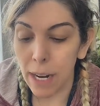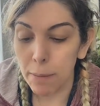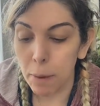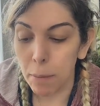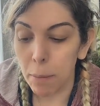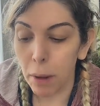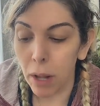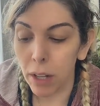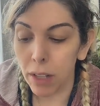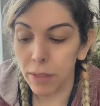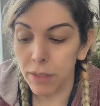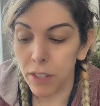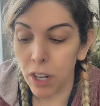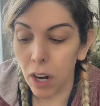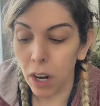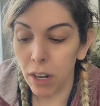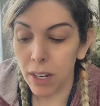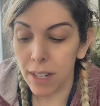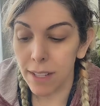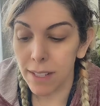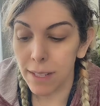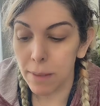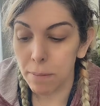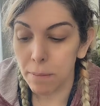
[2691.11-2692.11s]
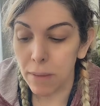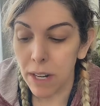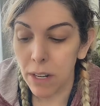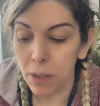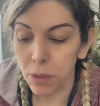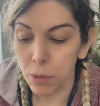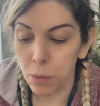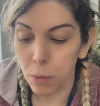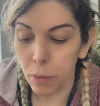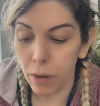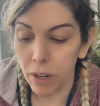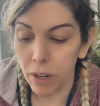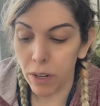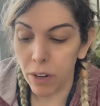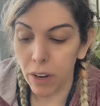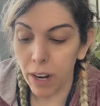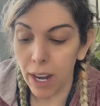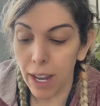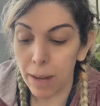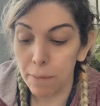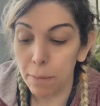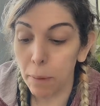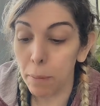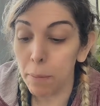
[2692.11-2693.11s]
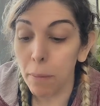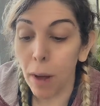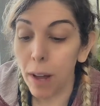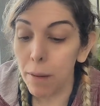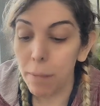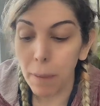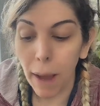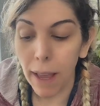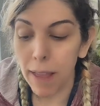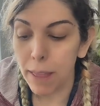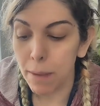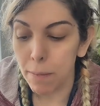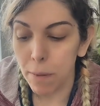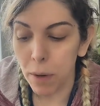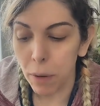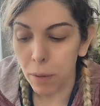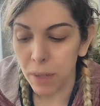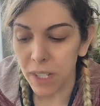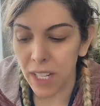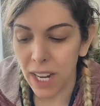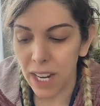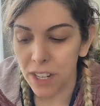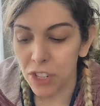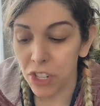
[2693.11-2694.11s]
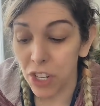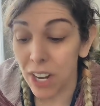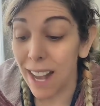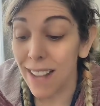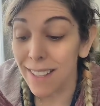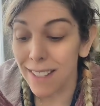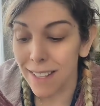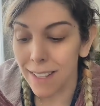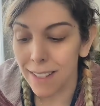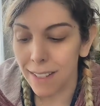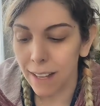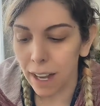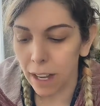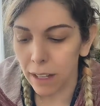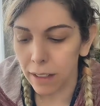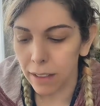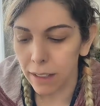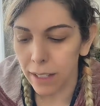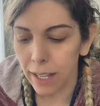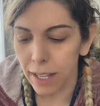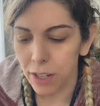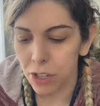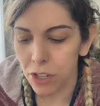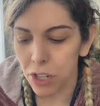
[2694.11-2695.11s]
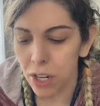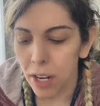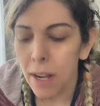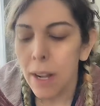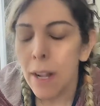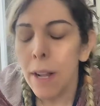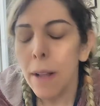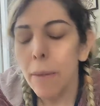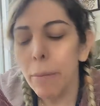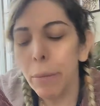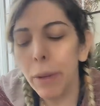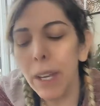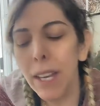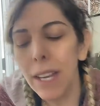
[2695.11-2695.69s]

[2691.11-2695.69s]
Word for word: and this time a ball of yarn and some needles were in her hand, but Maud paid them no attention. Essie's gut clenched.